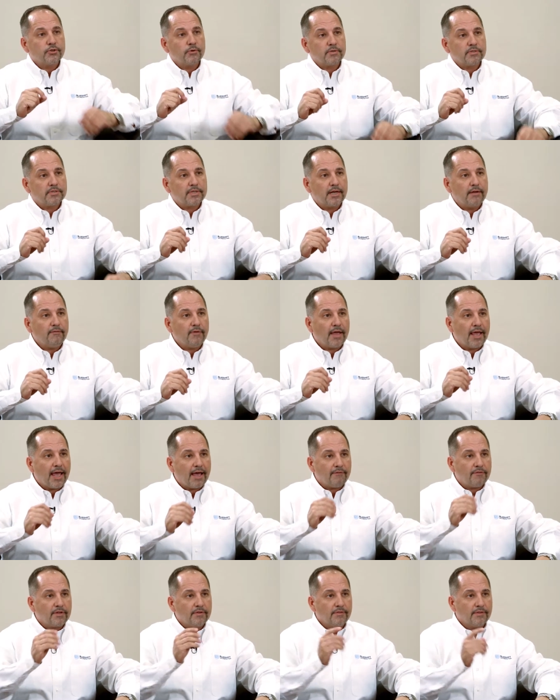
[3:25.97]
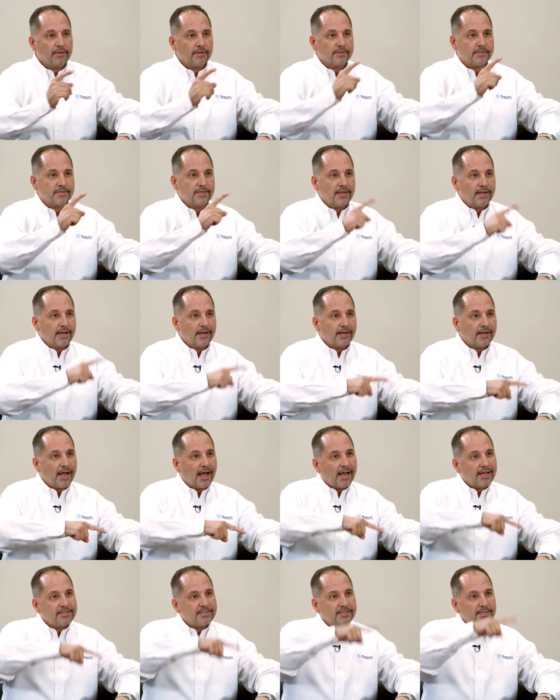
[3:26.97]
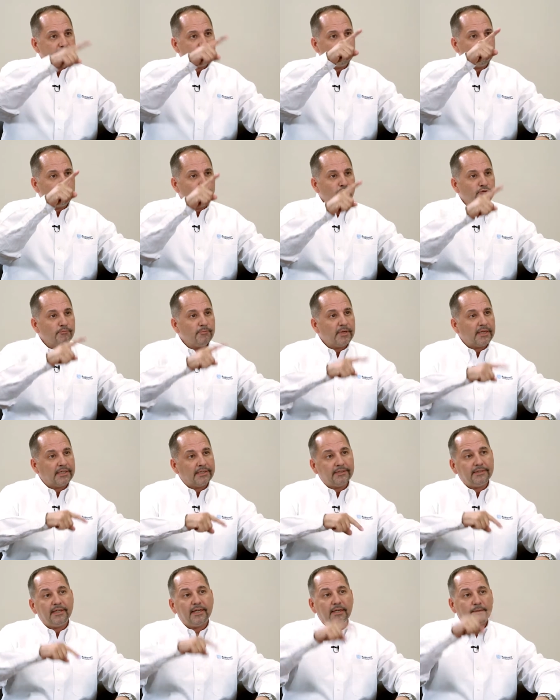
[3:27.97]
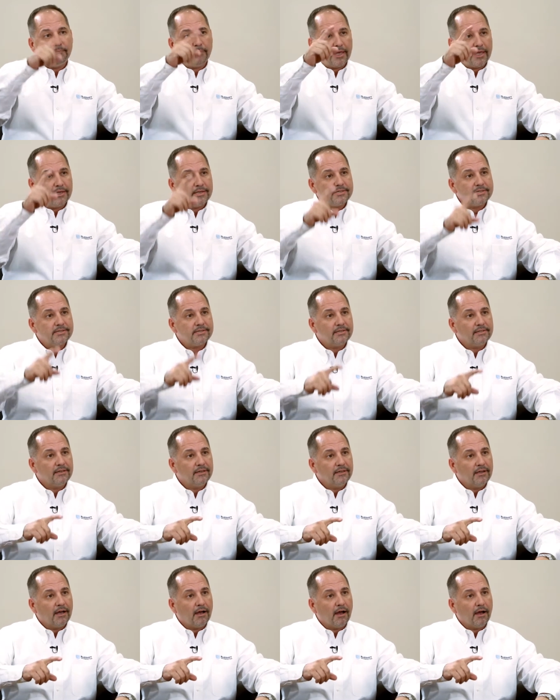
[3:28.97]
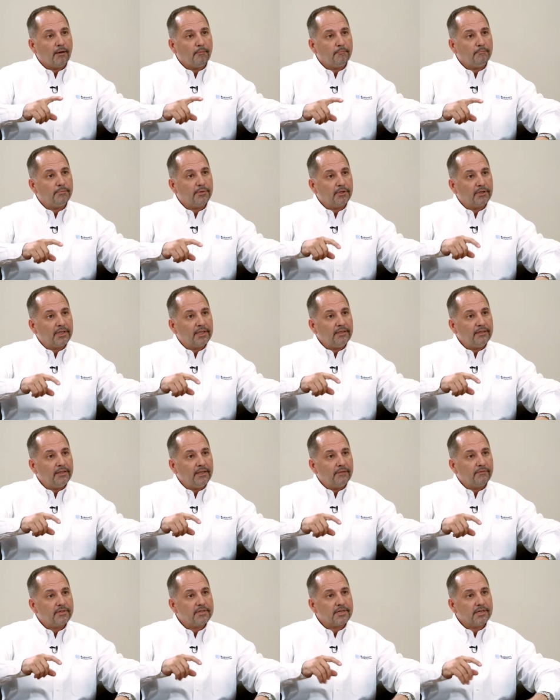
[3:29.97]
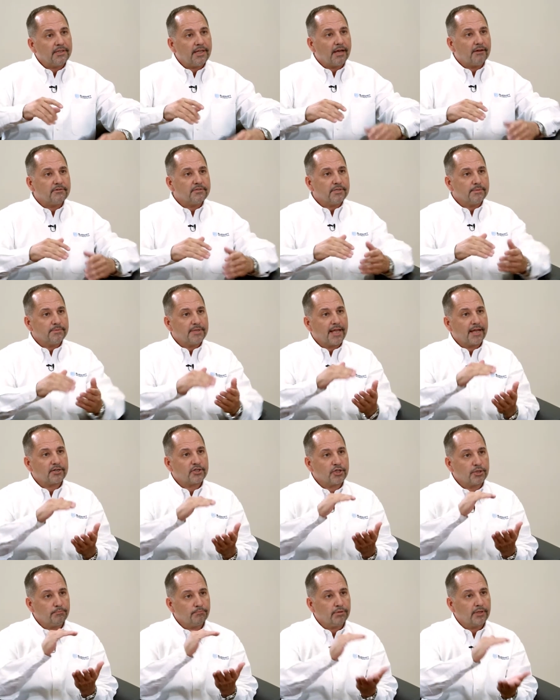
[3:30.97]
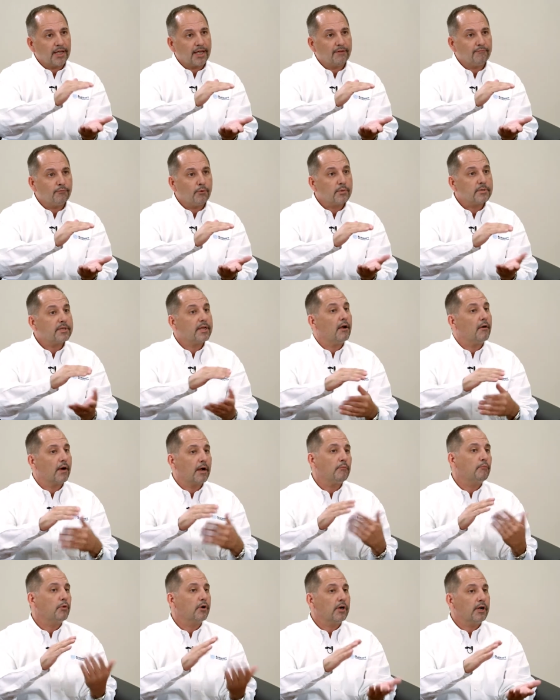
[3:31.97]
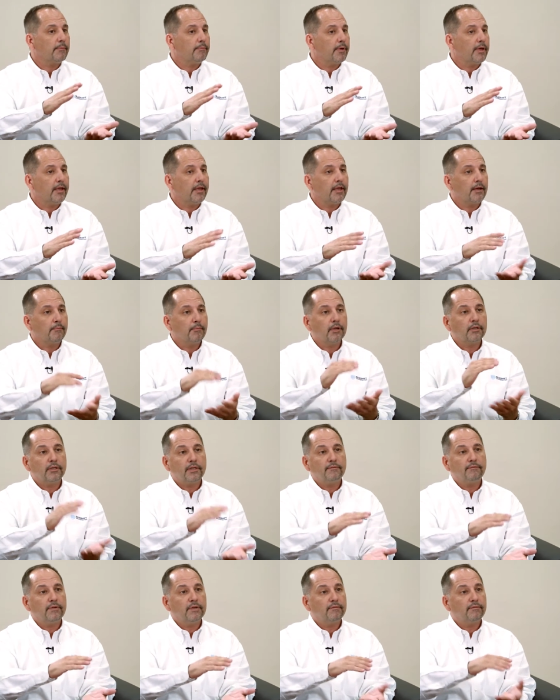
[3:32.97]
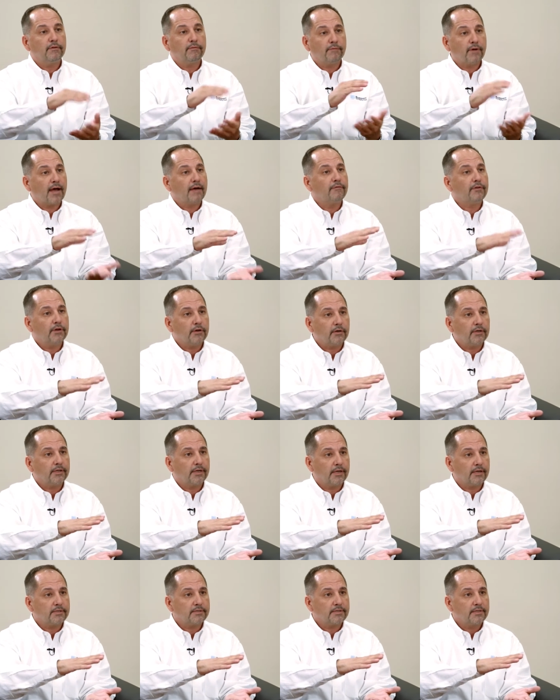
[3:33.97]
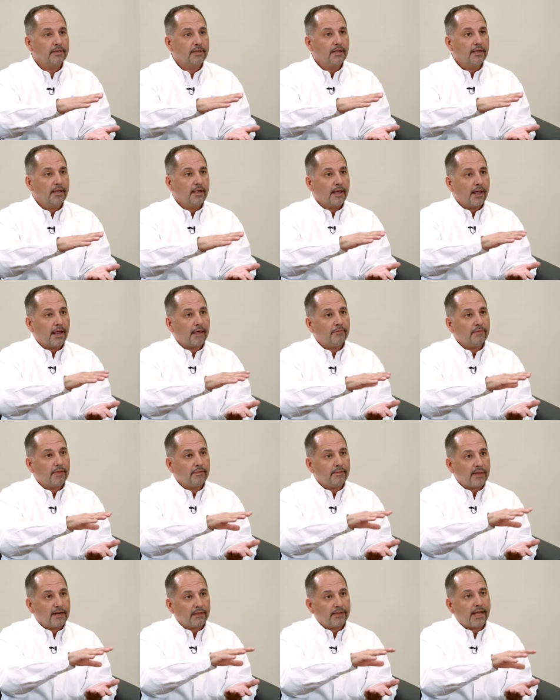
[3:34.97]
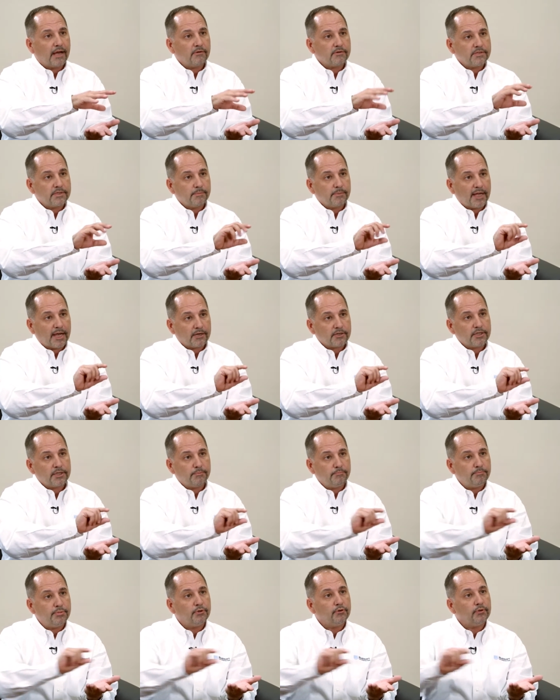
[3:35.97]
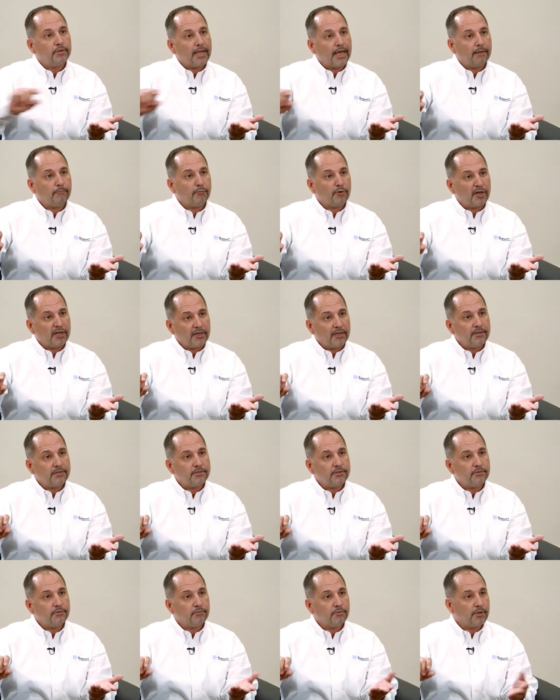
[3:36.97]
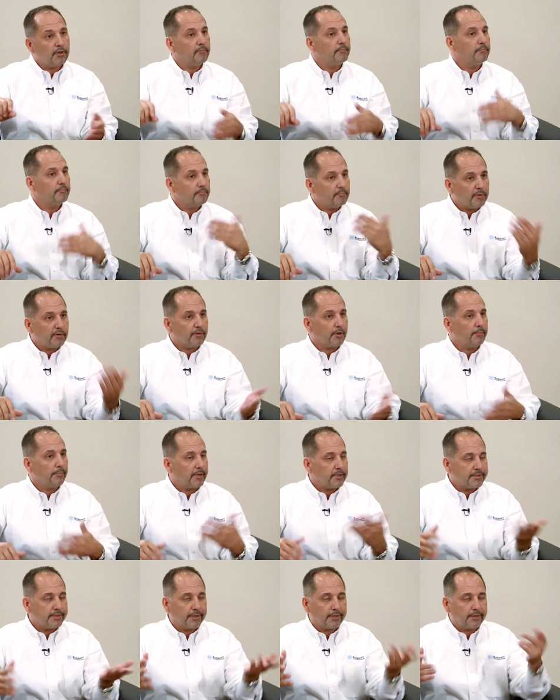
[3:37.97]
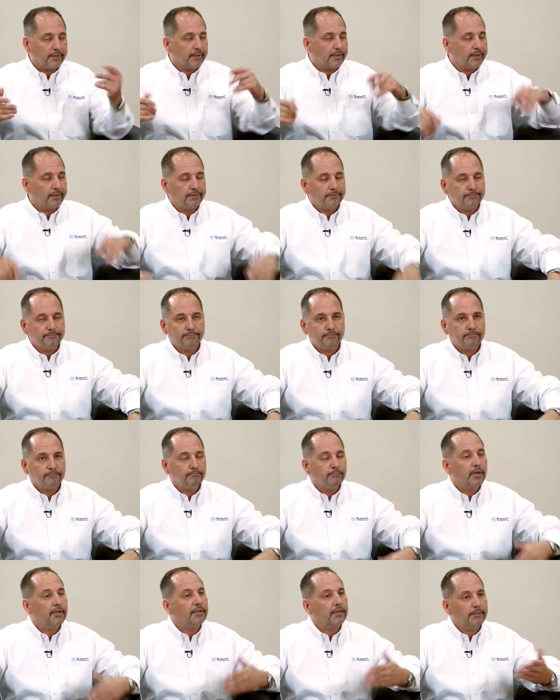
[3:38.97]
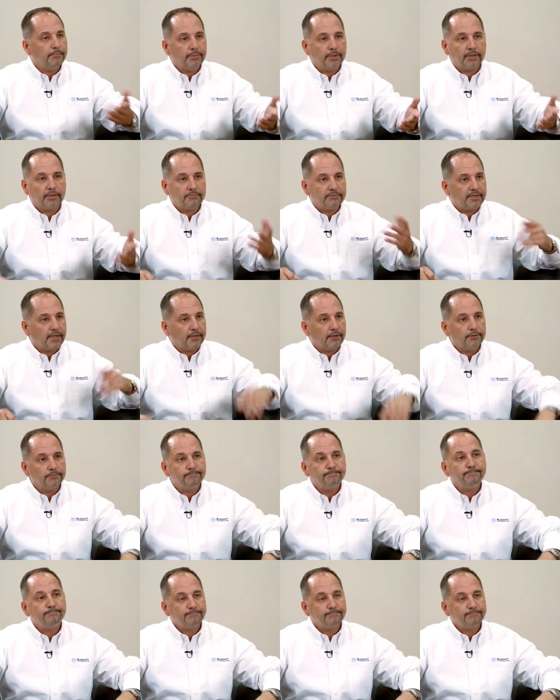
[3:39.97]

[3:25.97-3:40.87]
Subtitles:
So instead of having this constant movement and gig-based billing, this allows them to actually plan for it and say, all right, we're going to pay a monthly fee for 500 gigs. And then that allows them to actually build that right into their basic monthly billing cycle.